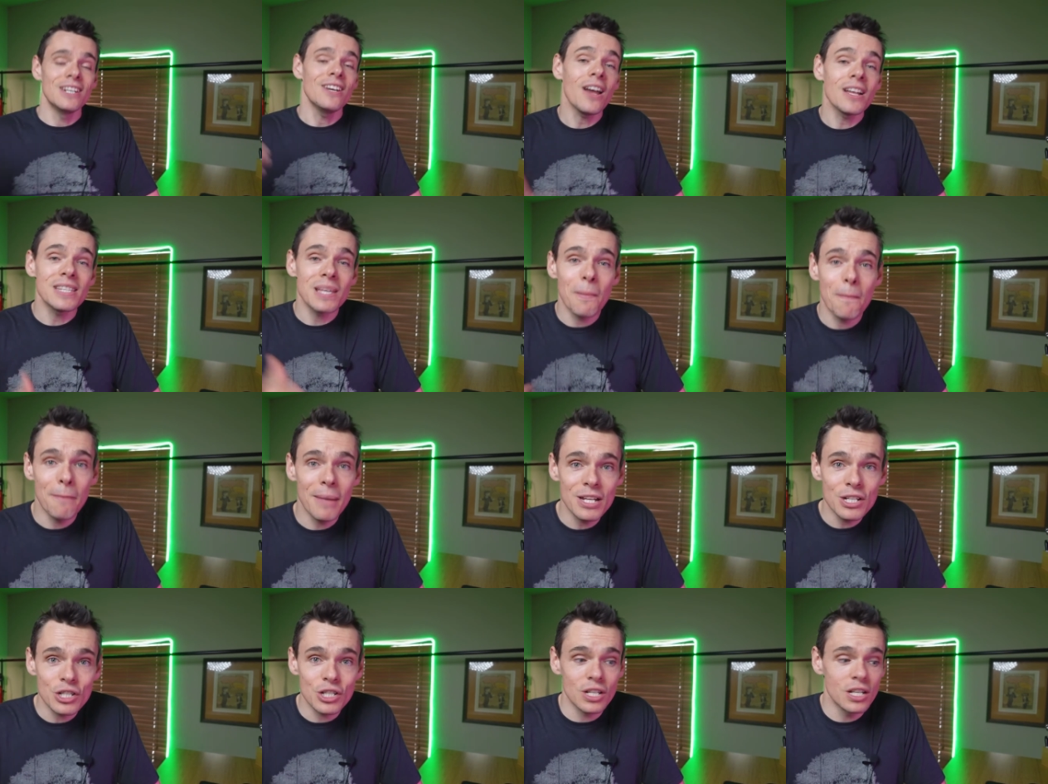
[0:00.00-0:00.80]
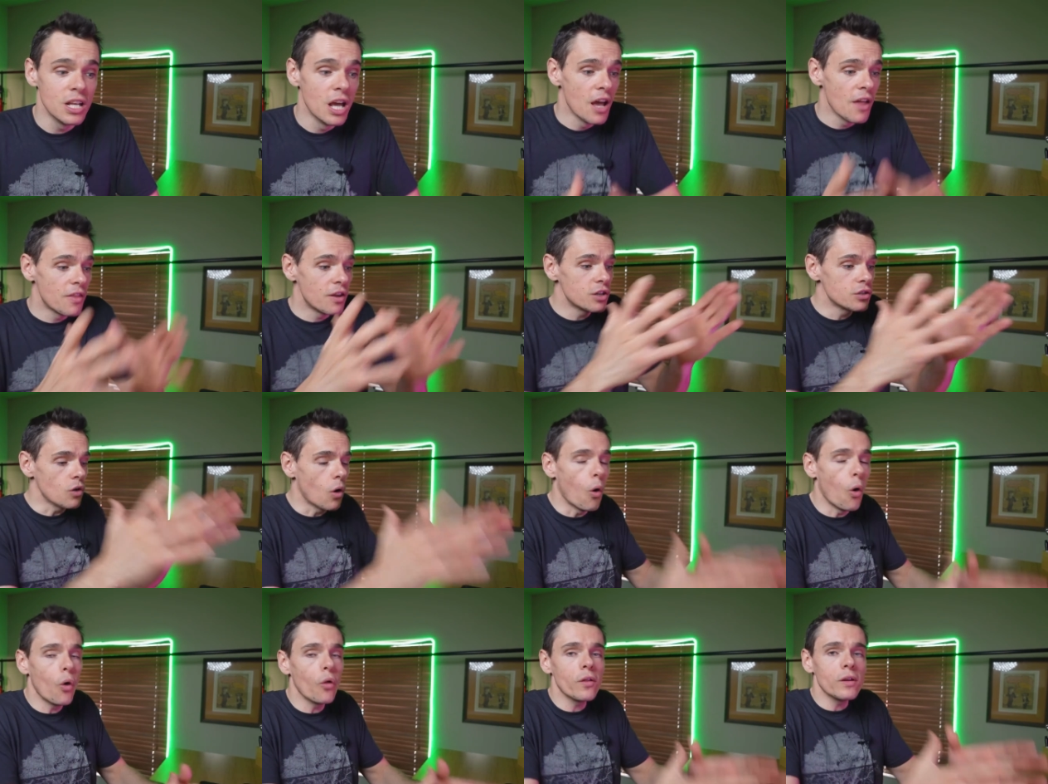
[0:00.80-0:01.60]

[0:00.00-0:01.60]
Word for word: Not to mention, there's all